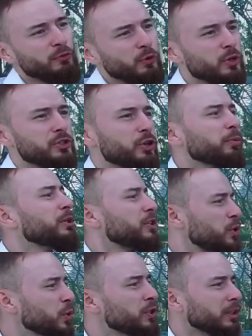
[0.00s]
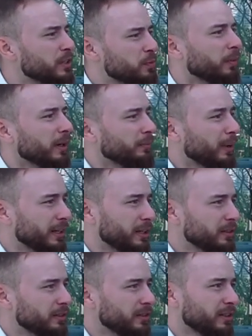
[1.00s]
of course, Germany is using this
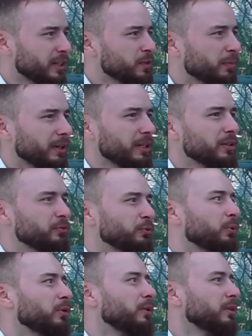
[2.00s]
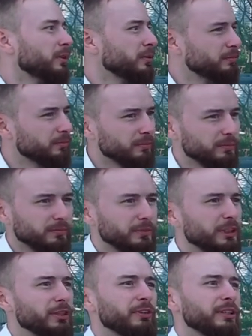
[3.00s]
money, the tax money, for
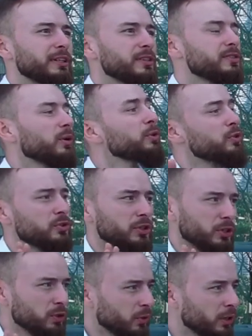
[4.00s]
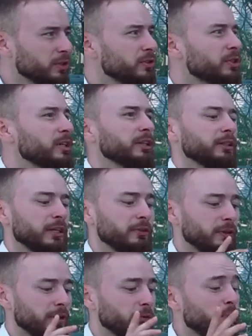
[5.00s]
giving this also security and giving.